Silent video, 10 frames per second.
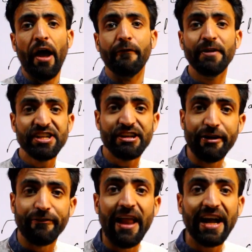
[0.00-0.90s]
which
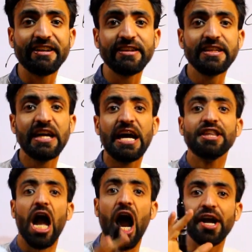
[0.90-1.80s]
reflect
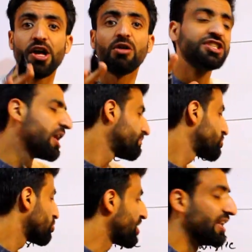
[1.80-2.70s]
the ideology of
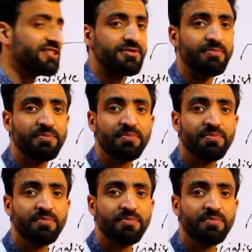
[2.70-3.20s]
socialism.